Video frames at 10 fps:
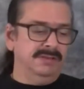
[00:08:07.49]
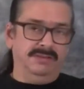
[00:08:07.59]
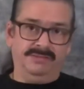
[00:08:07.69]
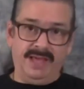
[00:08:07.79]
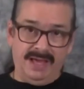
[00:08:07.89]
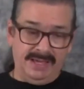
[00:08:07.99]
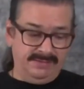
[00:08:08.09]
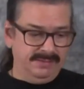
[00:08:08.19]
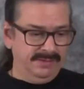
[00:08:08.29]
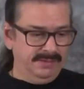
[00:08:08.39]
the
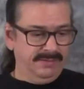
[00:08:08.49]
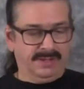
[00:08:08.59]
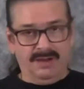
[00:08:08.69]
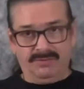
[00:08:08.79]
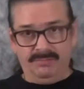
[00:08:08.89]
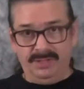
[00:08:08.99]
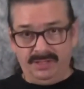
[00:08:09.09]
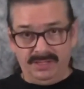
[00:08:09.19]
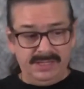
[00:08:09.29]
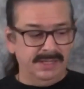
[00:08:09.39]
size, the
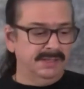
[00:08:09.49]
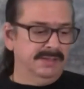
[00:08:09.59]
comfortability,